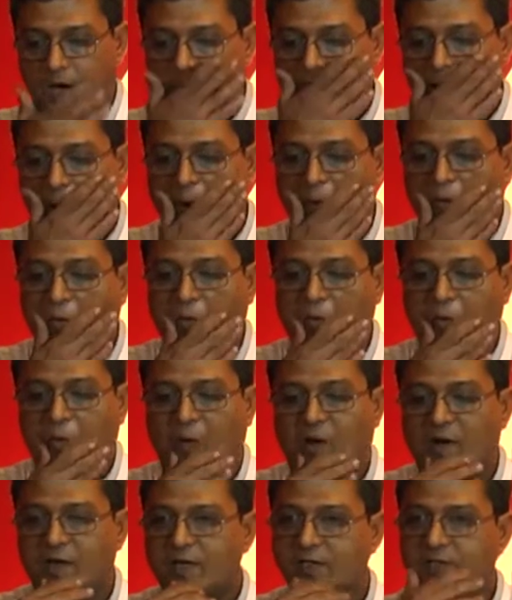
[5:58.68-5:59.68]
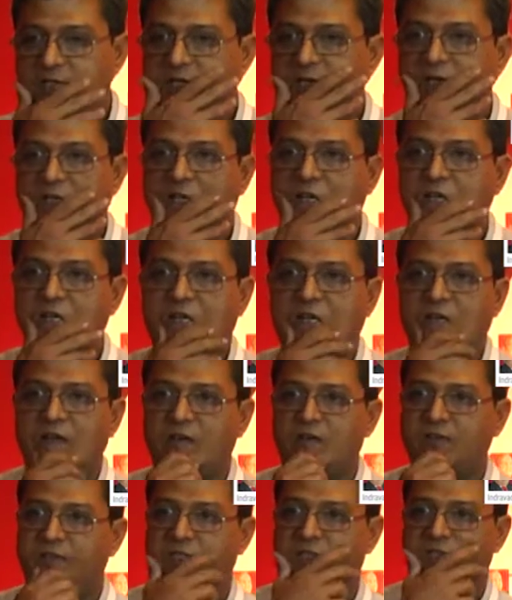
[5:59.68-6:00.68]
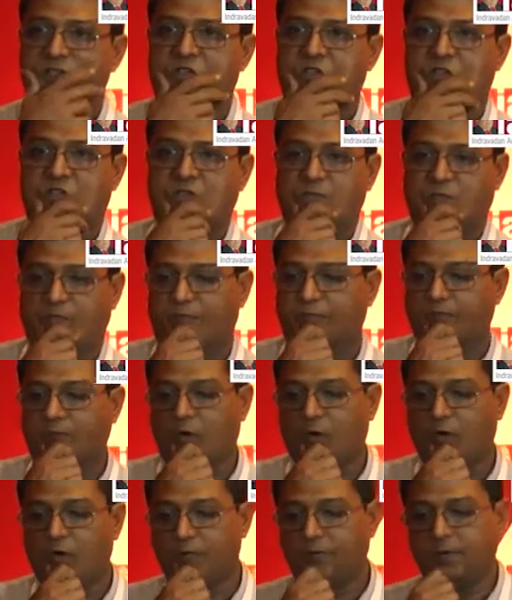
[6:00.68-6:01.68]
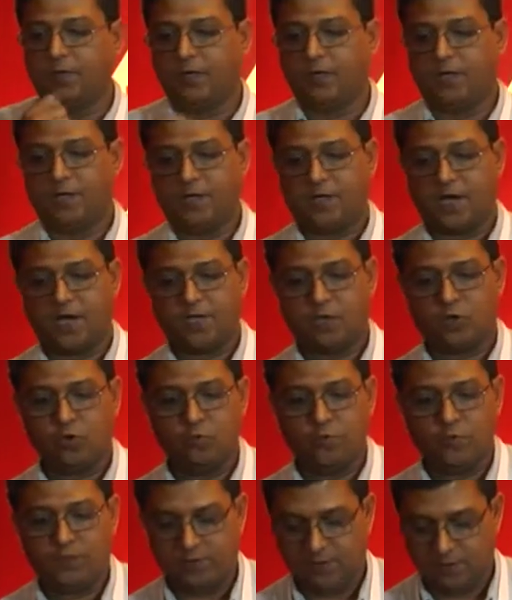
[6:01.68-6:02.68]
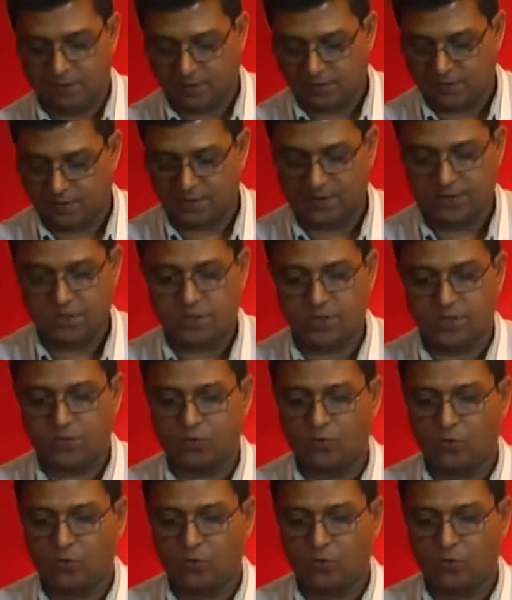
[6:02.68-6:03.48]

Now, what is the clinical evidence of curcumin, that is its